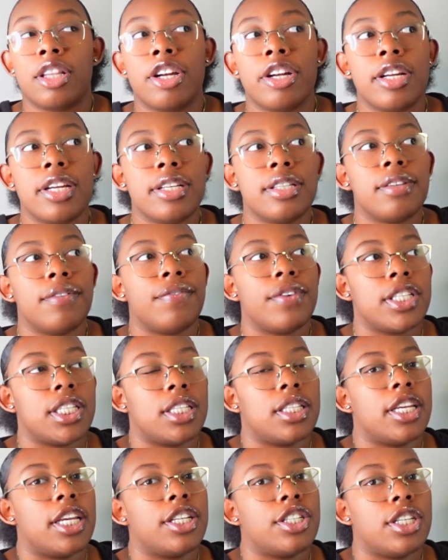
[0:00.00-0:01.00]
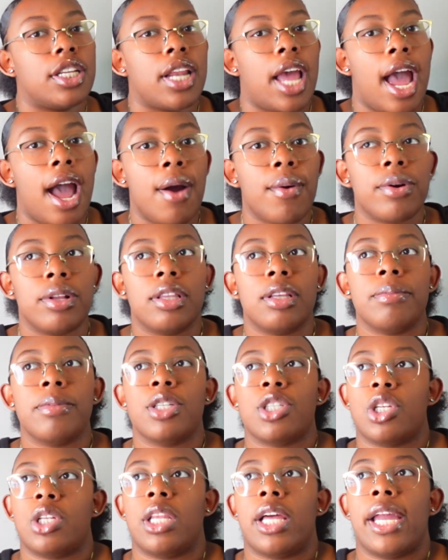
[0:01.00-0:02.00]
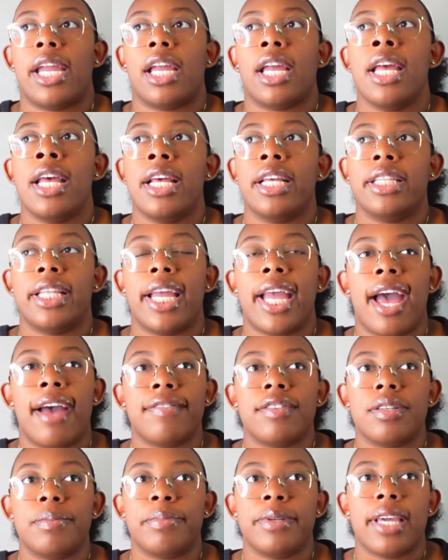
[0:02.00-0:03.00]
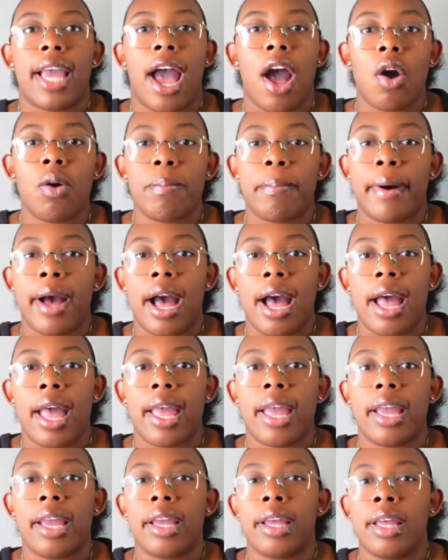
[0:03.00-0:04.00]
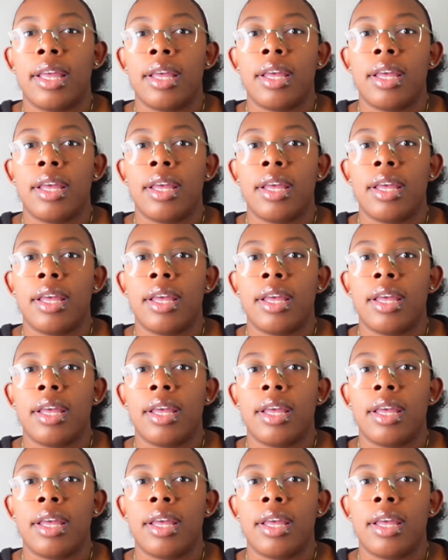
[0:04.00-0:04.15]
there is a visitation hour limit, so like they have to be out by